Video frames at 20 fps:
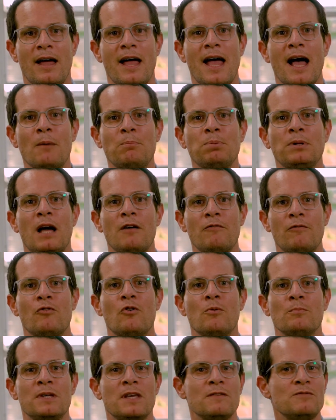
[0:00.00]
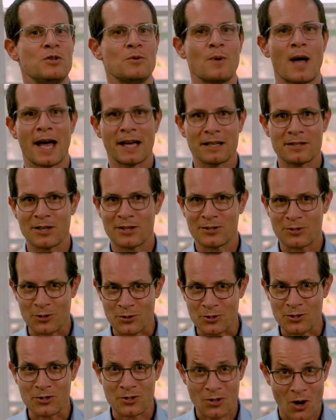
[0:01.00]
Our platform gives you access to
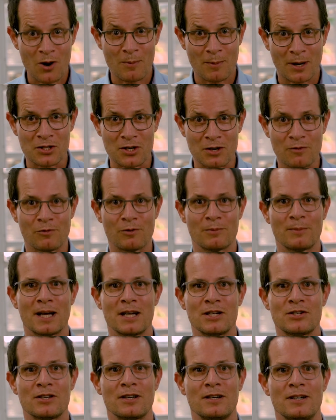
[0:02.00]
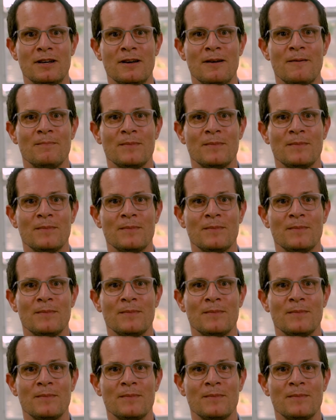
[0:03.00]
so much information,